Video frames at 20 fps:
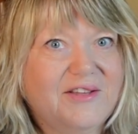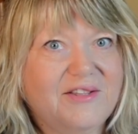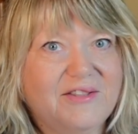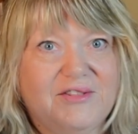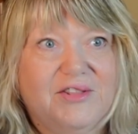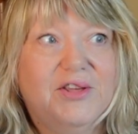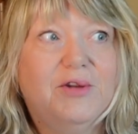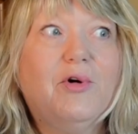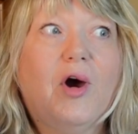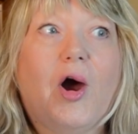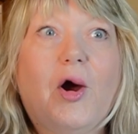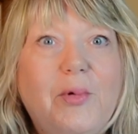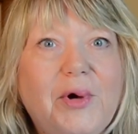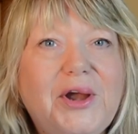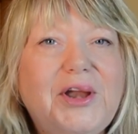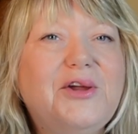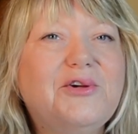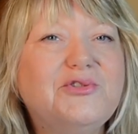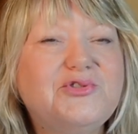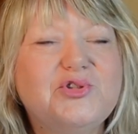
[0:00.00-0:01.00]
You
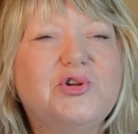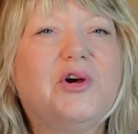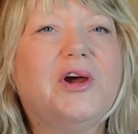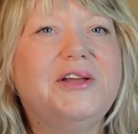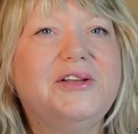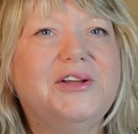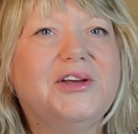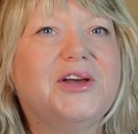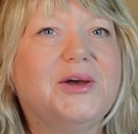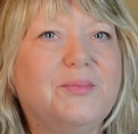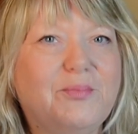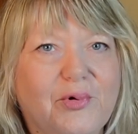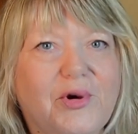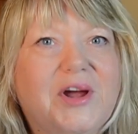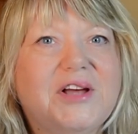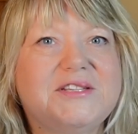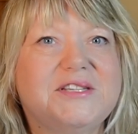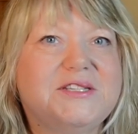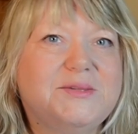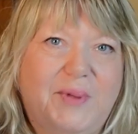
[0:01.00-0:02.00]
already are trying to
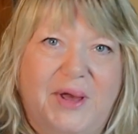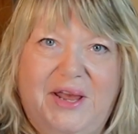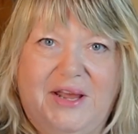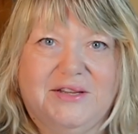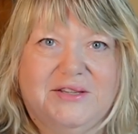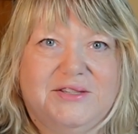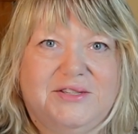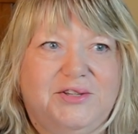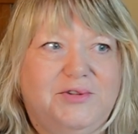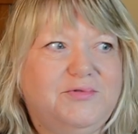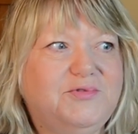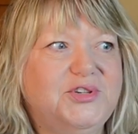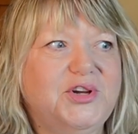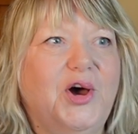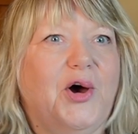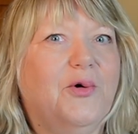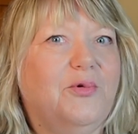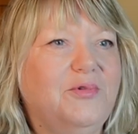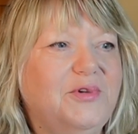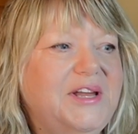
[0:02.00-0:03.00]
compress space. You
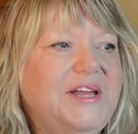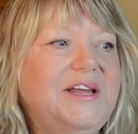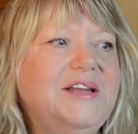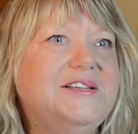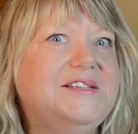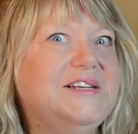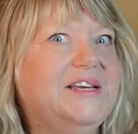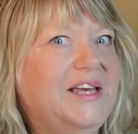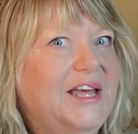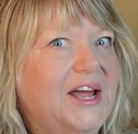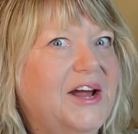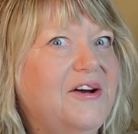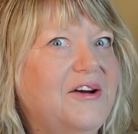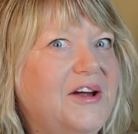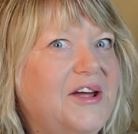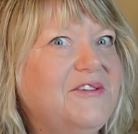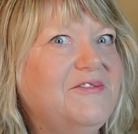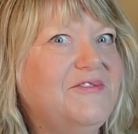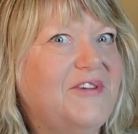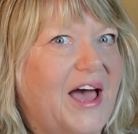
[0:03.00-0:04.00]
don't need to
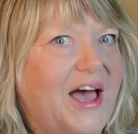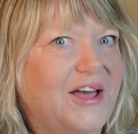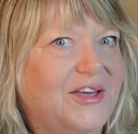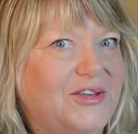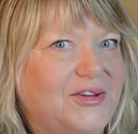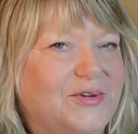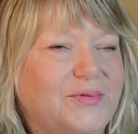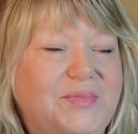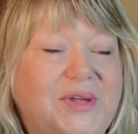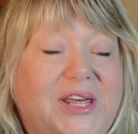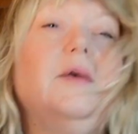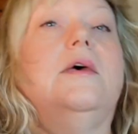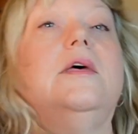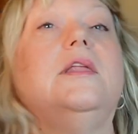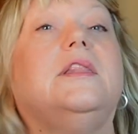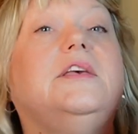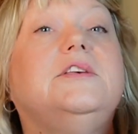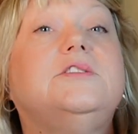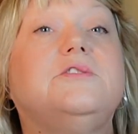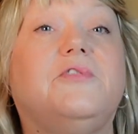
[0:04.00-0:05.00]
carry a vacuum.
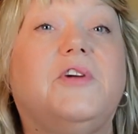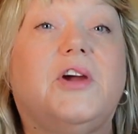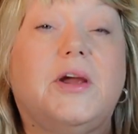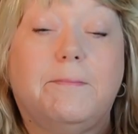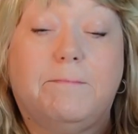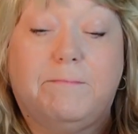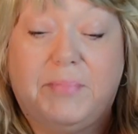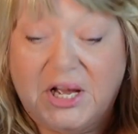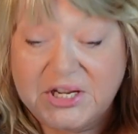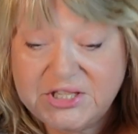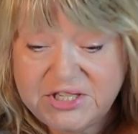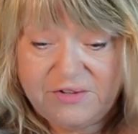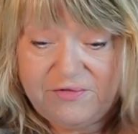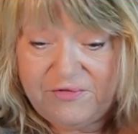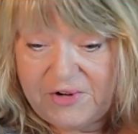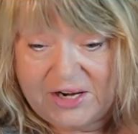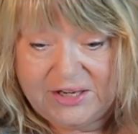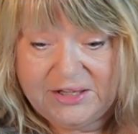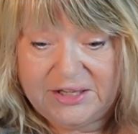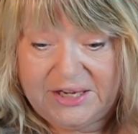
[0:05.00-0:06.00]
These are very budget
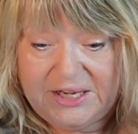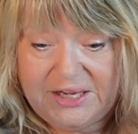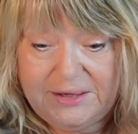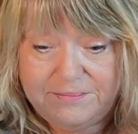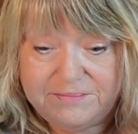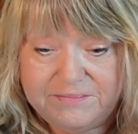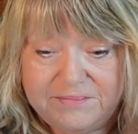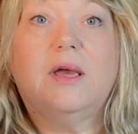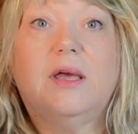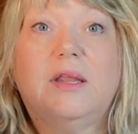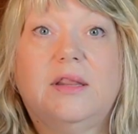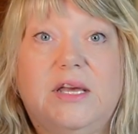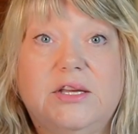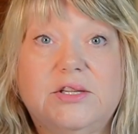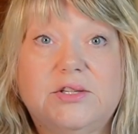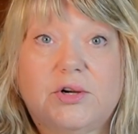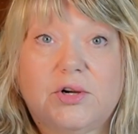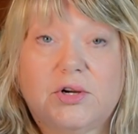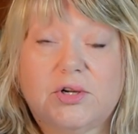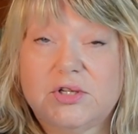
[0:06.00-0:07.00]
friendly.
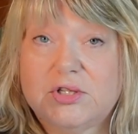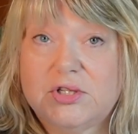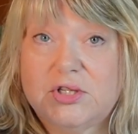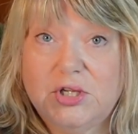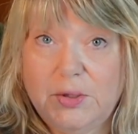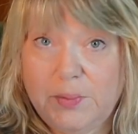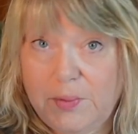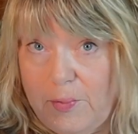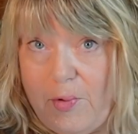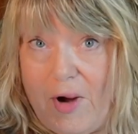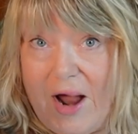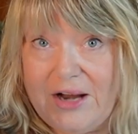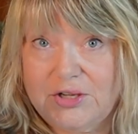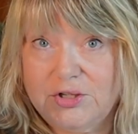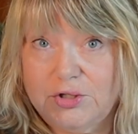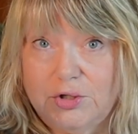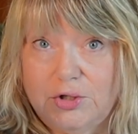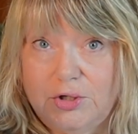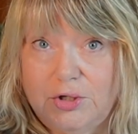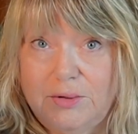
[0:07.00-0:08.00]
These are super
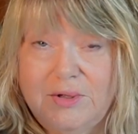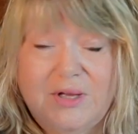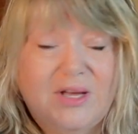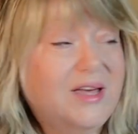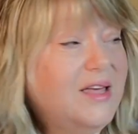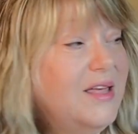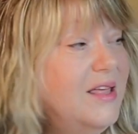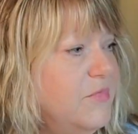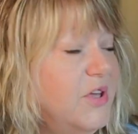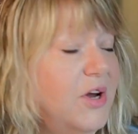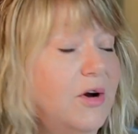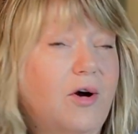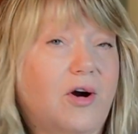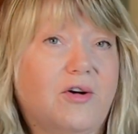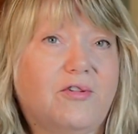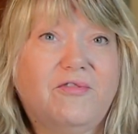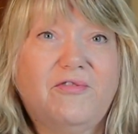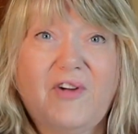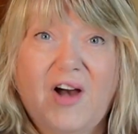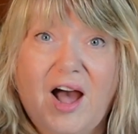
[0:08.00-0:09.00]
practical. There are
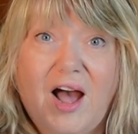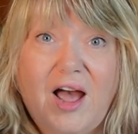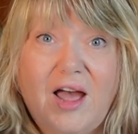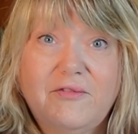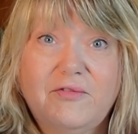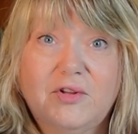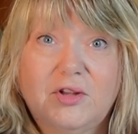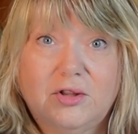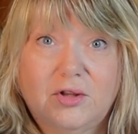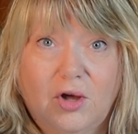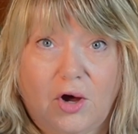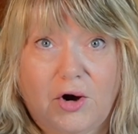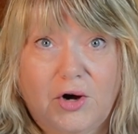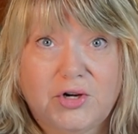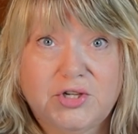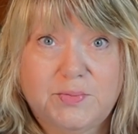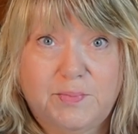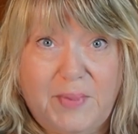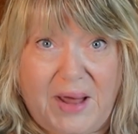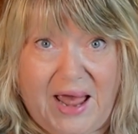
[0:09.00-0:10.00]
5
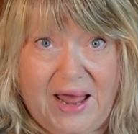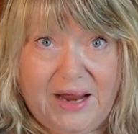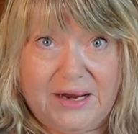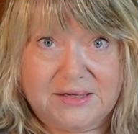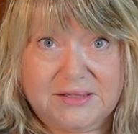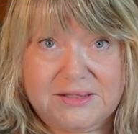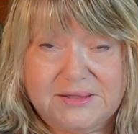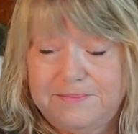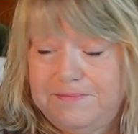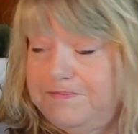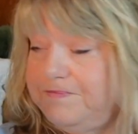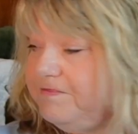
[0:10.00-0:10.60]
large bags.